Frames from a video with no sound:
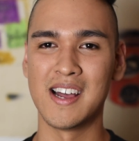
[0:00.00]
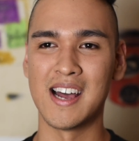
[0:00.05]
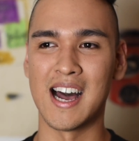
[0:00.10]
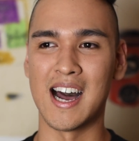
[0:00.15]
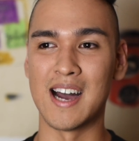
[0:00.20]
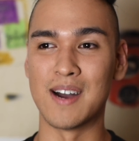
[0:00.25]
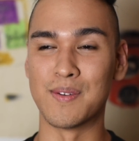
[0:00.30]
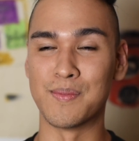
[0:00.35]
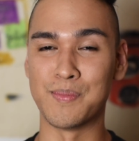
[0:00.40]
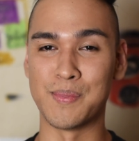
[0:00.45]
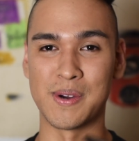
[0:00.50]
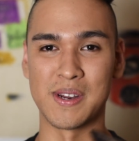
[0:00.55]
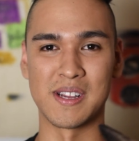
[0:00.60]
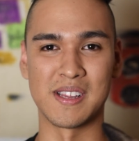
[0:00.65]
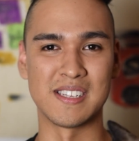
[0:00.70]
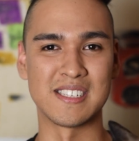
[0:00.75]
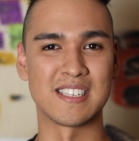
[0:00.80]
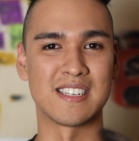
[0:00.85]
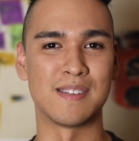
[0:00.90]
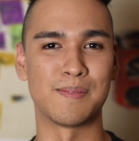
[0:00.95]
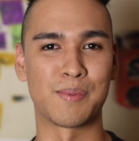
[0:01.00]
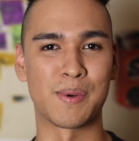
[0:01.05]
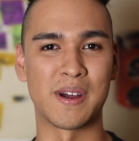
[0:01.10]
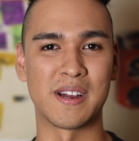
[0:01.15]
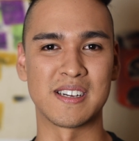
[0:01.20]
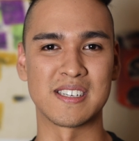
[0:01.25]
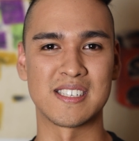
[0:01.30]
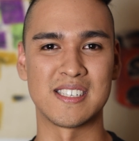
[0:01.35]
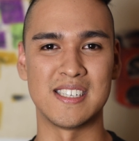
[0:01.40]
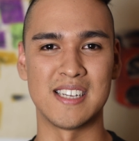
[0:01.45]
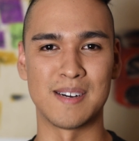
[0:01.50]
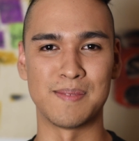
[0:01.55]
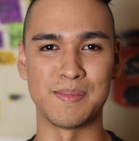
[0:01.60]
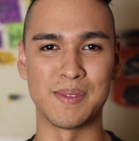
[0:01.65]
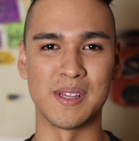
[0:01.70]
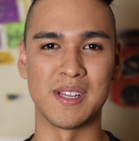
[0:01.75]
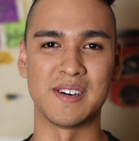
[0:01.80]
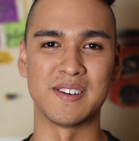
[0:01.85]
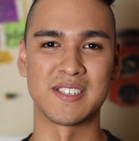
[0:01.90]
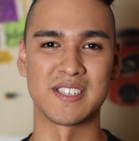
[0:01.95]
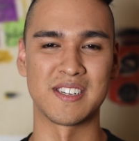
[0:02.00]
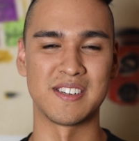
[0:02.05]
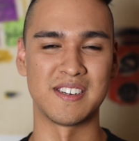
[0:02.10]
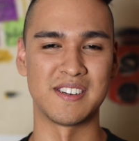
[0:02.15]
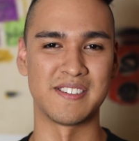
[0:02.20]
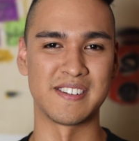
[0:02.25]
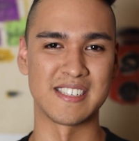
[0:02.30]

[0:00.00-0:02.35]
I'll put a list of the products down below so you know